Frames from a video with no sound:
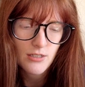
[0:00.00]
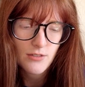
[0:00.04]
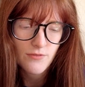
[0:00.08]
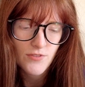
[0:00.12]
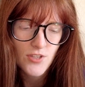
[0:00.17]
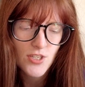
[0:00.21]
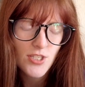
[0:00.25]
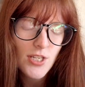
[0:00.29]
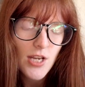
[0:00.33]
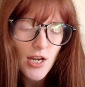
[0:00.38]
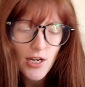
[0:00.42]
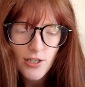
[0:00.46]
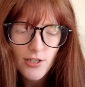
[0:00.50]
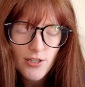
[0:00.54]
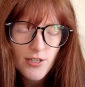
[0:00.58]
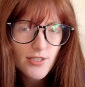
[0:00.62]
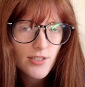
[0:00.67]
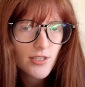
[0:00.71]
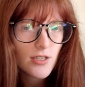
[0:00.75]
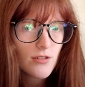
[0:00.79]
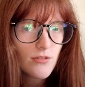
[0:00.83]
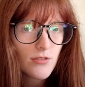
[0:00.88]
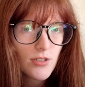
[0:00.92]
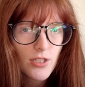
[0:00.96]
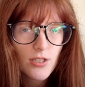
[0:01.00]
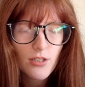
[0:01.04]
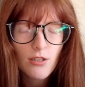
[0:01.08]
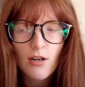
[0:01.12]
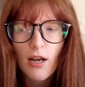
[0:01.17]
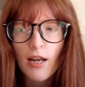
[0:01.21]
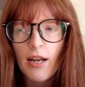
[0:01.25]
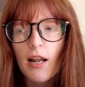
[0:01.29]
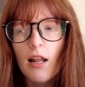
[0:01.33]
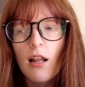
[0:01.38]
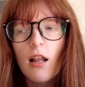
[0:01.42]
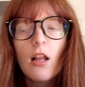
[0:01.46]
The Sakura is cute too.
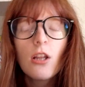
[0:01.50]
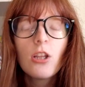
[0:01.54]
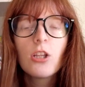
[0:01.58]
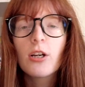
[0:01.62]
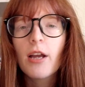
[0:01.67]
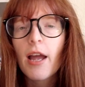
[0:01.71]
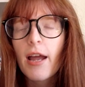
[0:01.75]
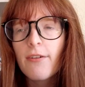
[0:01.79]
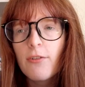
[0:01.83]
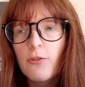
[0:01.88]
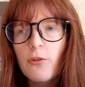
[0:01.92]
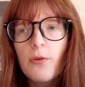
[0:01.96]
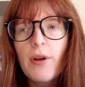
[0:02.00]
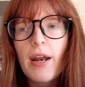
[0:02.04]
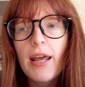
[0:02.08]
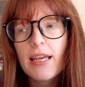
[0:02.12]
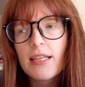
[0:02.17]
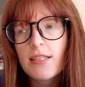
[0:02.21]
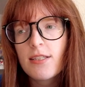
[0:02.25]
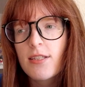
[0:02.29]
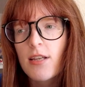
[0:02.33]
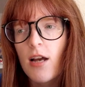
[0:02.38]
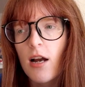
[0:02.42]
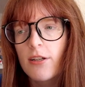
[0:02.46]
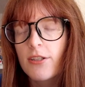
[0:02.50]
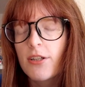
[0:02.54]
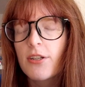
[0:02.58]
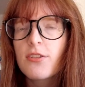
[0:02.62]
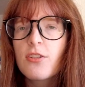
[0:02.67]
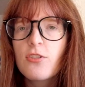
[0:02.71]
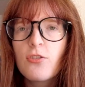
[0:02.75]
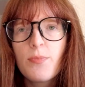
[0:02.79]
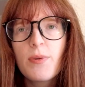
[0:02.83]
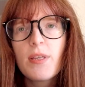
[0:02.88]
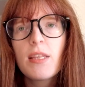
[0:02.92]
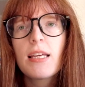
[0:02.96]
Look, everyone hates Sakura.
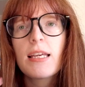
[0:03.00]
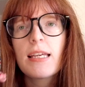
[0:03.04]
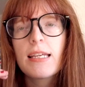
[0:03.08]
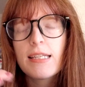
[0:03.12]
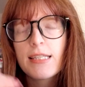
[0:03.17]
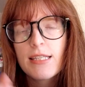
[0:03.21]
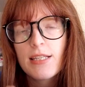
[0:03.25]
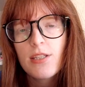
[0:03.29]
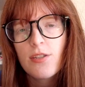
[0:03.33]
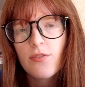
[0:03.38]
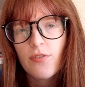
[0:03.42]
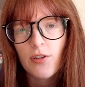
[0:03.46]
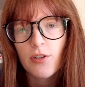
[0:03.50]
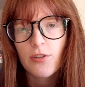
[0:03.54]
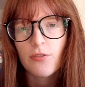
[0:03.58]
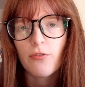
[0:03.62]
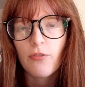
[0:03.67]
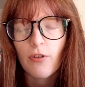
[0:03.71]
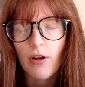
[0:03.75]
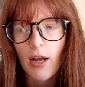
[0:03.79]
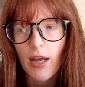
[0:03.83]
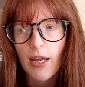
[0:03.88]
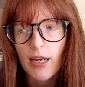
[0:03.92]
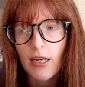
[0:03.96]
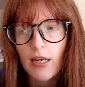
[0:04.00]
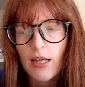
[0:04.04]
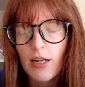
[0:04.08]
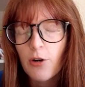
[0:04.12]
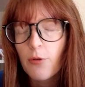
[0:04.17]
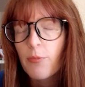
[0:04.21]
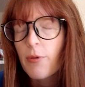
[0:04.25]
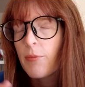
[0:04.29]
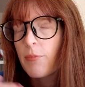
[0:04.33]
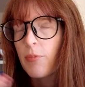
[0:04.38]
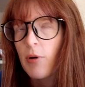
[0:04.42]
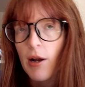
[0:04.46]
This will be the easiest figure to find, and
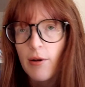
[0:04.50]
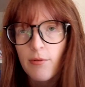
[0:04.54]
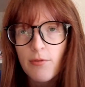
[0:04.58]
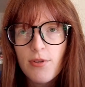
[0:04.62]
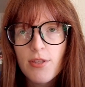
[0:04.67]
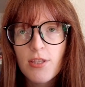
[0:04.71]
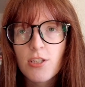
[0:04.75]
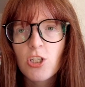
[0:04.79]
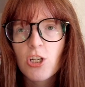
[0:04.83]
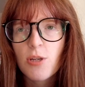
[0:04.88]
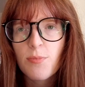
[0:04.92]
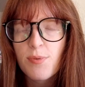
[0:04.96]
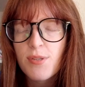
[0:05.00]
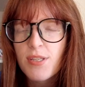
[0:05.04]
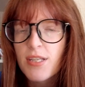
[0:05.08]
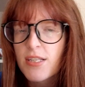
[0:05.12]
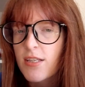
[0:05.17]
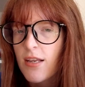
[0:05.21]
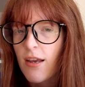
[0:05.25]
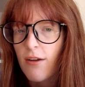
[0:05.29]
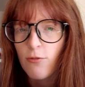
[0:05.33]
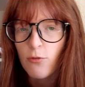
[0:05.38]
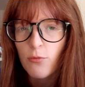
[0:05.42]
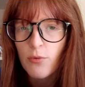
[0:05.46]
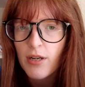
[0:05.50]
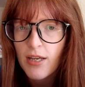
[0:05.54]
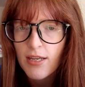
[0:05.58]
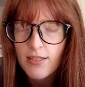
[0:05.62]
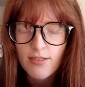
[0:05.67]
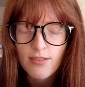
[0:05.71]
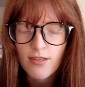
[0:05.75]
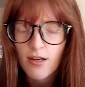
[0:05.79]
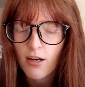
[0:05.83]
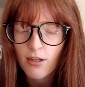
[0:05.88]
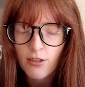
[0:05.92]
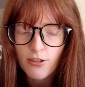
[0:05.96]
it'll probably be the cheapest because everyone hates
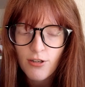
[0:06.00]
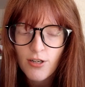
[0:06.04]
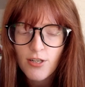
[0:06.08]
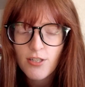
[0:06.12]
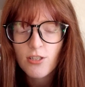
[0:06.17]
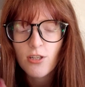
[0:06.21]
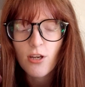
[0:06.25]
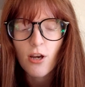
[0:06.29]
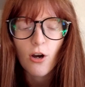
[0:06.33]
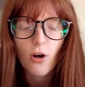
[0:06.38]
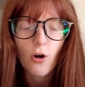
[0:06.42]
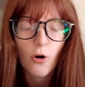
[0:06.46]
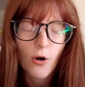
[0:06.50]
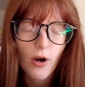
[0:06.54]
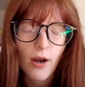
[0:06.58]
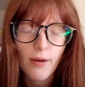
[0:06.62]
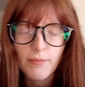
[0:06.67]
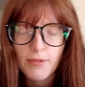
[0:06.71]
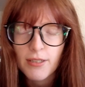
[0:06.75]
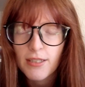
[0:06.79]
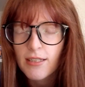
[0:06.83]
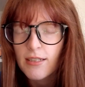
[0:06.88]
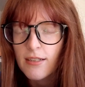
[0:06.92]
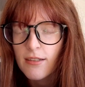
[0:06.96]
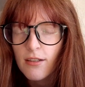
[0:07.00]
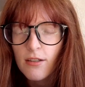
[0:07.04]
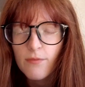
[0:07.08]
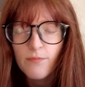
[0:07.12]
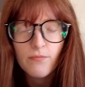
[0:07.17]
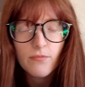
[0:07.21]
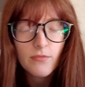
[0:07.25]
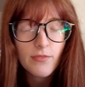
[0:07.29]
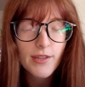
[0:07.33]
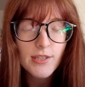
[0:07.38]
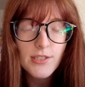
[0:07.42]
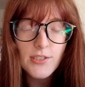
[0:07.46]
Sakura, so I mean,
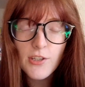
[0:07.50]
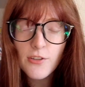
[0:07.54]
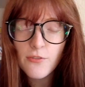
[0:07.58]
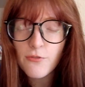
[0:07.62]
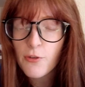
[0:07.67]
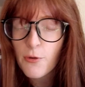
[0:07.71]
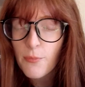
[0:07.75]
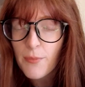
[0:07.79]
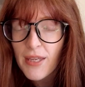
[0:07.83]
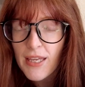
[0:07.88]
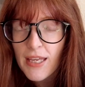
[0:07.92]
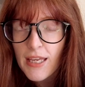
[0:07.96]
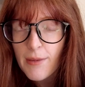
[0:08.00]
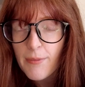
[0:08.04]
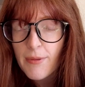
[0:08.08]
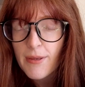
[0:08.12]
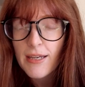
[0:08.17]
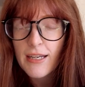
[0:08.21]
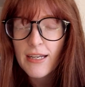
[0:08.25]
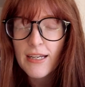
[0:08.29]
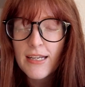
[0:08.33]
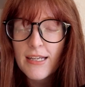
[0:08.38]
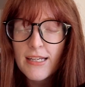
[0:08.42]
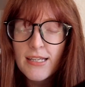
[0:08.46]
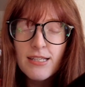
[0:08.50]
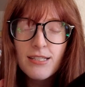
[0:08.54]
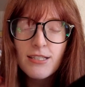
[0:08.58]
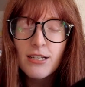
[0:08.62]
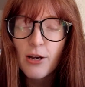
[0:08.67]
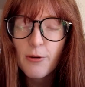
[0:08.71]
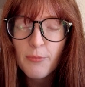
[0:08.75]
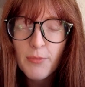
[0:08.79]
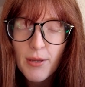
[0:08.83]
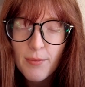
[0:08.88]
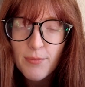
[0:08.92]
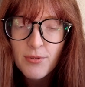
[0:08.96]
that's good for me because
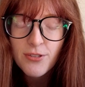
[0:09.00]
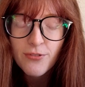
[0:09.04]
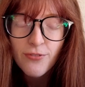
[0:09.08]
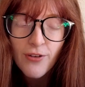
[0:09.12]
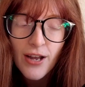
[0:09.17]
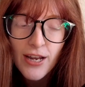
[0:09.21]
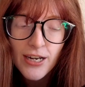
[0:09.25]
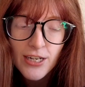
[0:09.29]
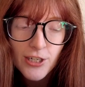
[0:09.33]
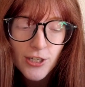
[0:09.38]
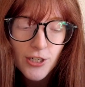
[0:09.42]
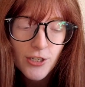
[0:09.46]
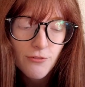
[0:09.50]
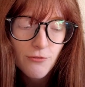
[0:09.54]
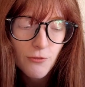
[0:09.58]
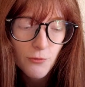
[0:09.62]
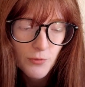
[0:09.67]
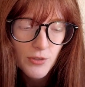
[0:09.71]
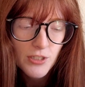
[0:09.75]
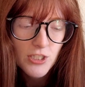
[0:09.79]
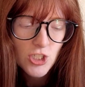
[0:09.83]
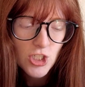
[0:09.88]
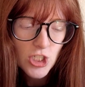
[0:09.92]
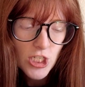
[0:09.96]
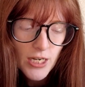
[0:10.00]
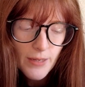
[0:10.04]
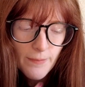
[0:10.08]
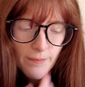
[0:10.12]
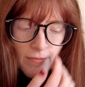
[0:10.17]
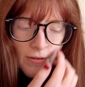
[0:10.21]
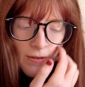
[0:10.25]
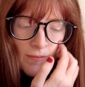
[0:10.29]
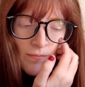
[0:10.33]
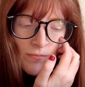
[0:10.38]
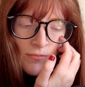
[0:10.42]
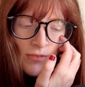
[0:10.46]
I'll be able to find her for really cheap.
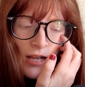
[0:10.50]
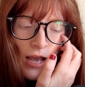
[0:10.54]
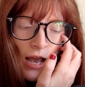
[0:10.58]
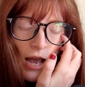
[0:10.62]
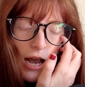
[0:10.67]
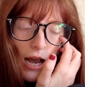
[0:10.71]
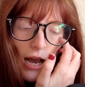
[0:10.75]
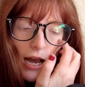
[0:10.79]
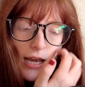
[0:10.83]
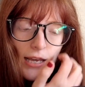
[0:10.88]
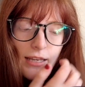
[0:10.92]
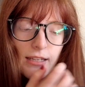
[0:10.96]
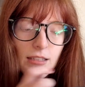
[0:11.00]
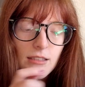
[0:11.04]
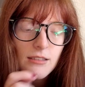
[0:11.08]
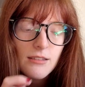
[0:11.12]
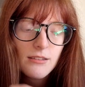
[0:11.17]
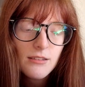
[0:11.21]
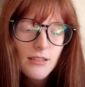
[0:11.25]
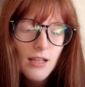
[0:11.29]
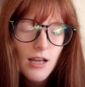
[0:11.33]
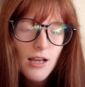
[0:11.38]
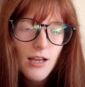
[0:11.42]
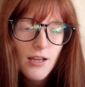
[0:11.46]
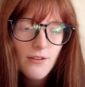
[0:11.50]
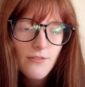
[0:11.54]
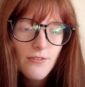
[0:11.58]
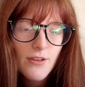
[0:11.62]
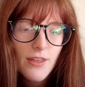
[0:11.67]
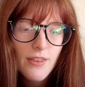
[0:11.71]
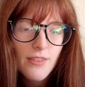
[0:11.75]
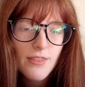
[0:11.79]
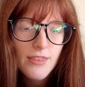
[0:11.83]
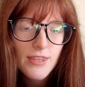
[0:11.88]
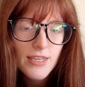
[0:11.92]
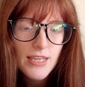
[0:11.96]
I love
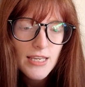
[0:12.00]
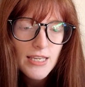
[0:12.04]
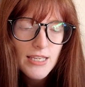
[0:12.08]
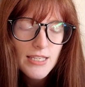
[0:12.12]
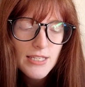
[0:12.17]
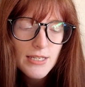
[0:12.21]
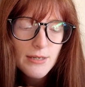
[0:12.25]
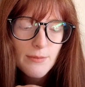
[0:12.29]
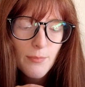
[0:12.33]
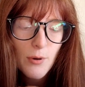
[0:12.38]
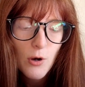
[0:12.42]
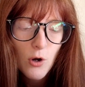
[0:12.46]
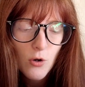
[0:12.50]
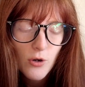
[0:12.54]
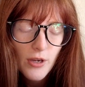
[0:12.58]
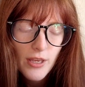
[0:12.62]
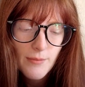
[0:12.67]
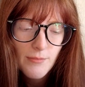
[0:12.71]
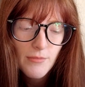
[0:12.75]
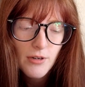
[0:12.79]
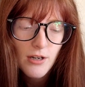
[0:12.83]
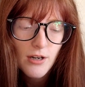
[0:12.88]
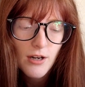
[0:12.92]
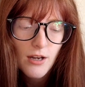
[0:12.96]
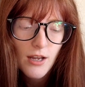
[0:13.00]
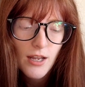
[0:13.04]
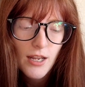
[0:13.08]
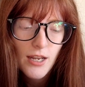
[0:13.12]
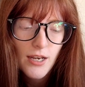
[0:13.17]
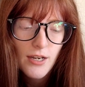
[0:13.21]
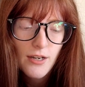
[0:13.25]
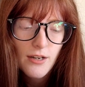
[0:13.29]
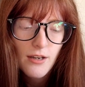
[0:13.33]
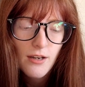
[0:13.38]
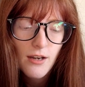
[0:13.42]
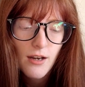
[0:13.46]
these
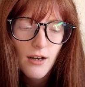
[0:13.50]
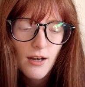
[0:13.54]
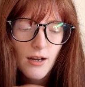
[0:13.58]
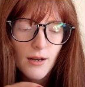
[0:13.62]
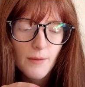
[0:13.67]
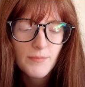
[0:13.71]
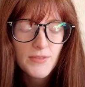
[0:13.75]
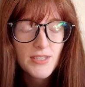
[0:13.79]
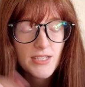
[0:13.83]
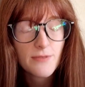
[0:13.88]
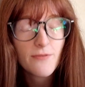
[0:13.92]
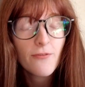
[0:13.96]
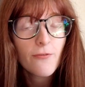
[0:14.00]
Pokemon, these